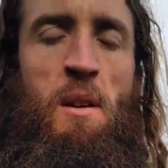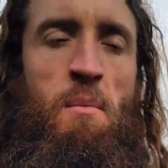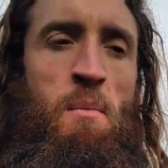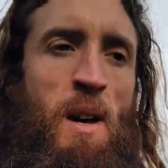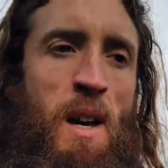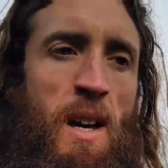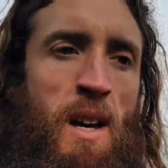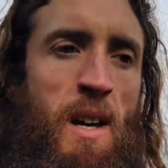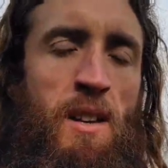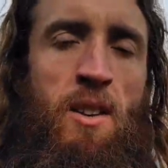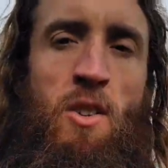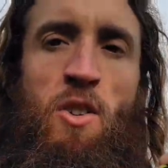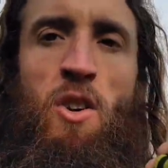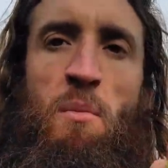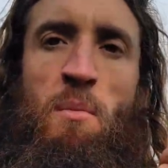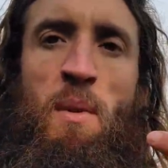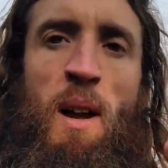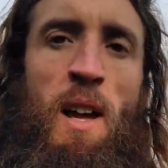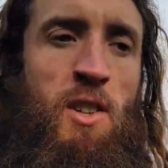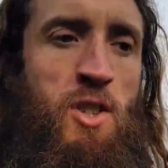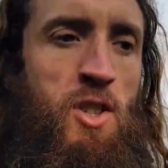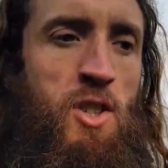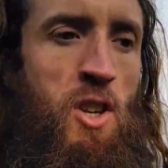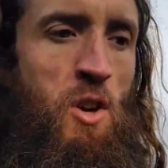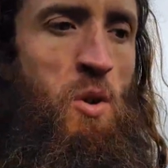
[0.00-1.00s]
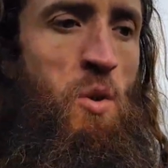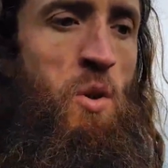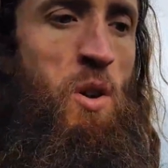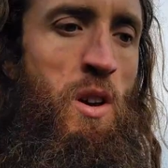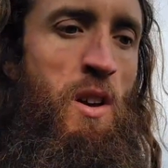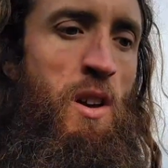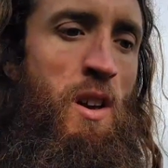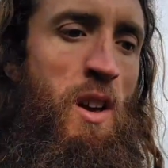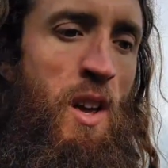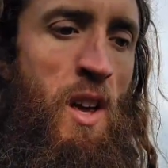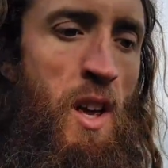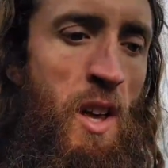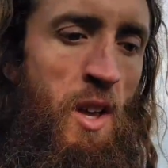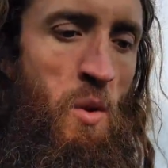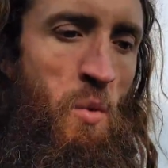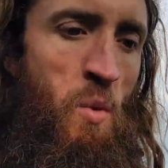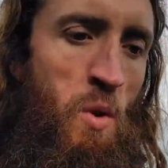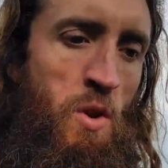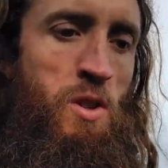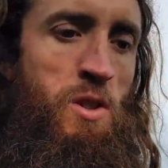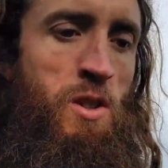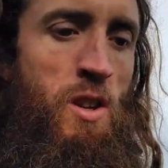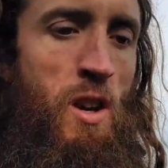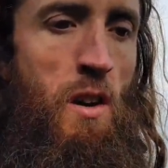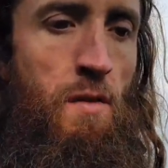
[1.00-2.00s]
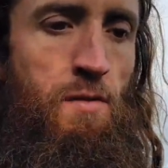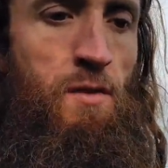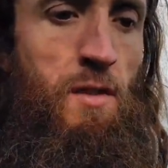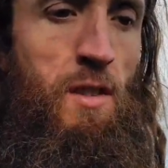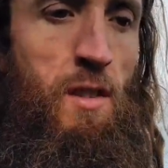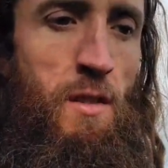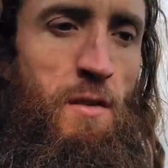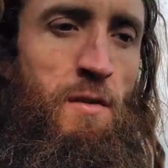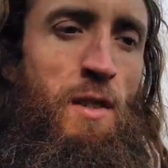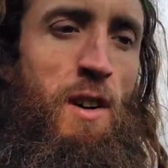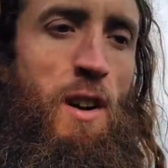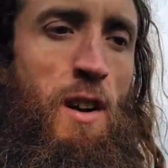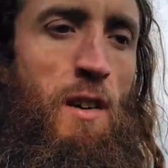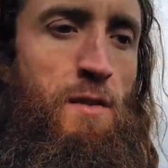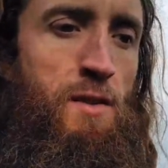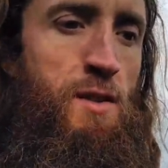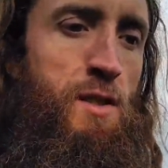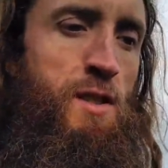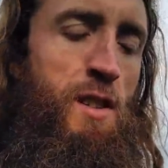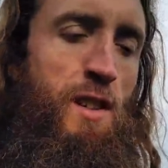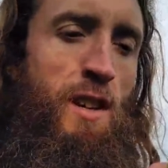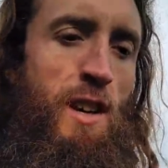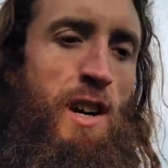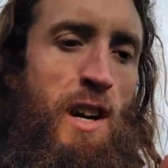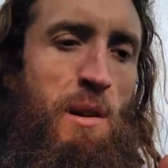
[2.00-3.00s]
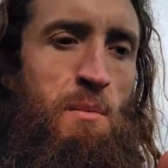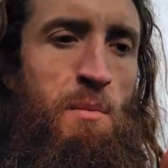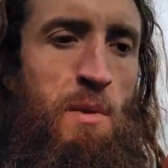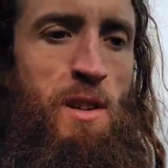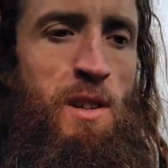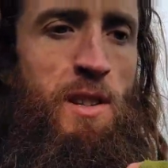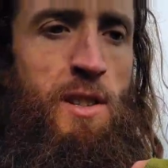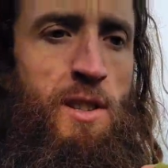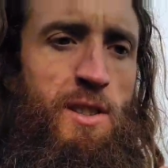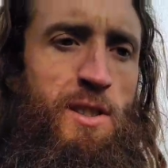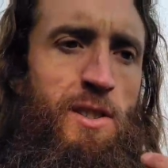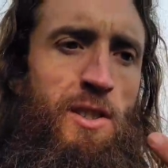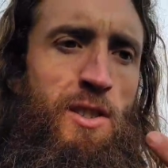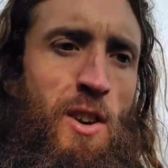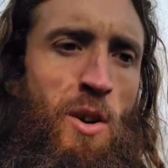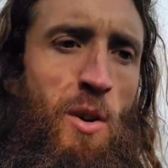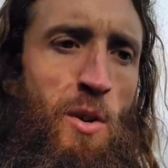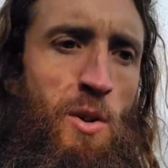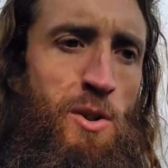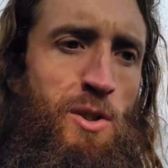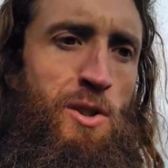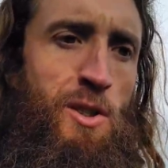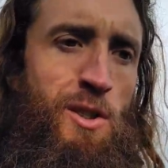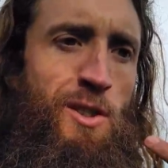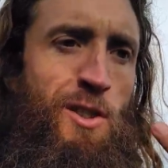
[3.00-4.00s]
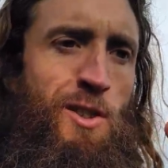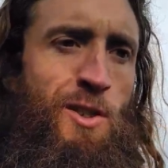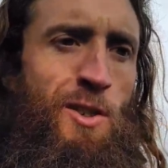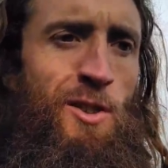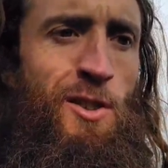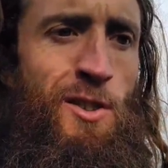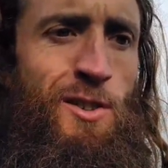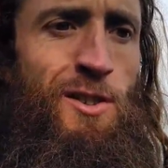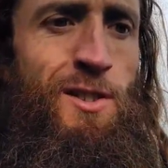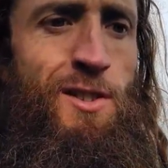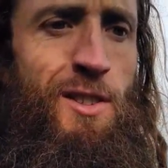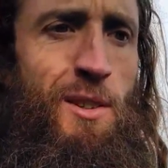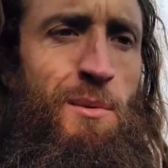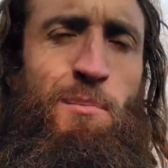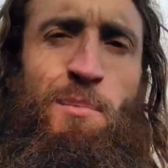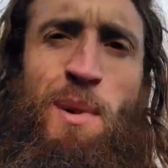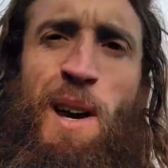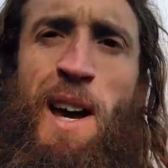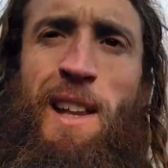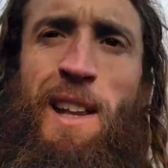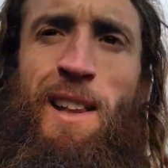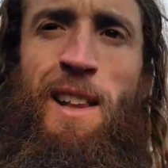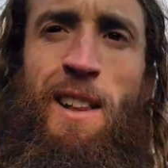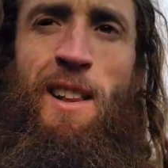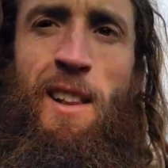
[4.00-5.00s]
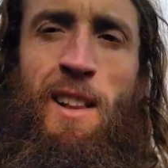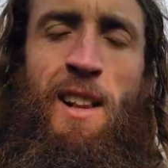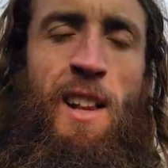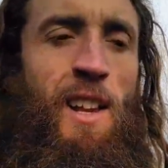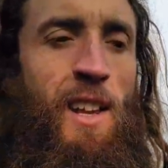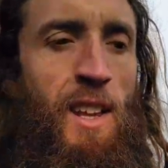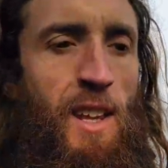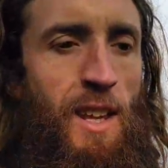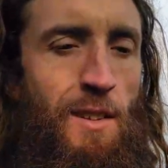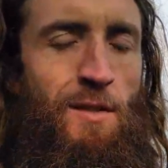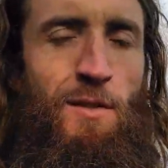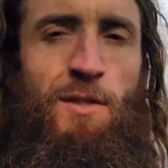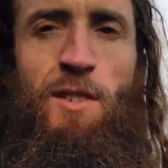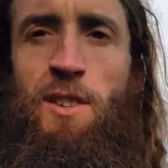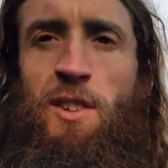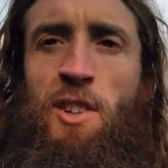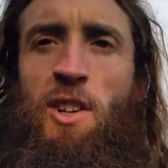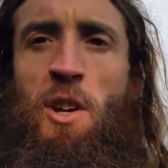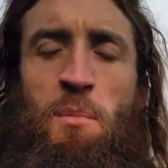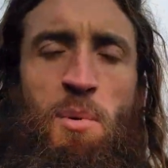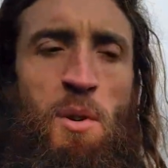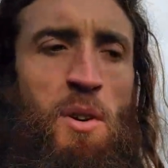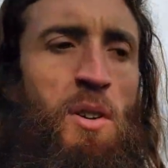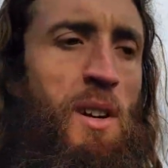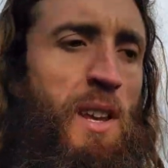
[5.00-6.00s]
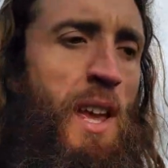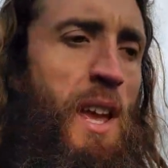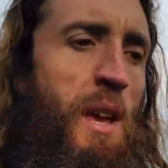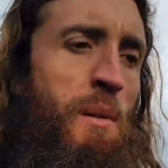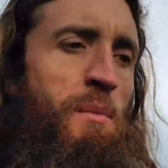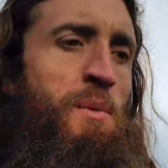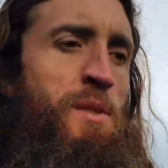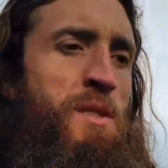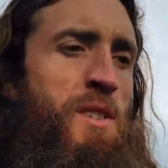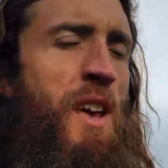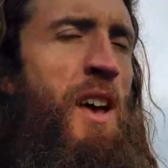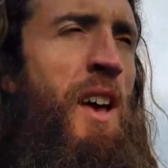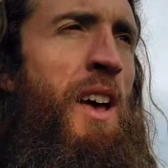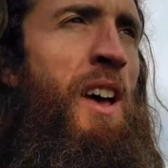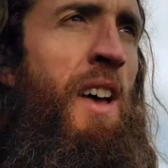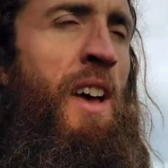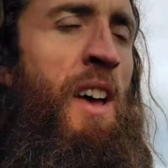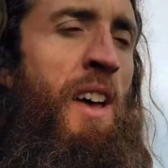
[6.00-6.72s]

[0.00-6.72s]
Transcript: a man or macho which often involves armies, soldiers, guns, and battle, even on the computer games.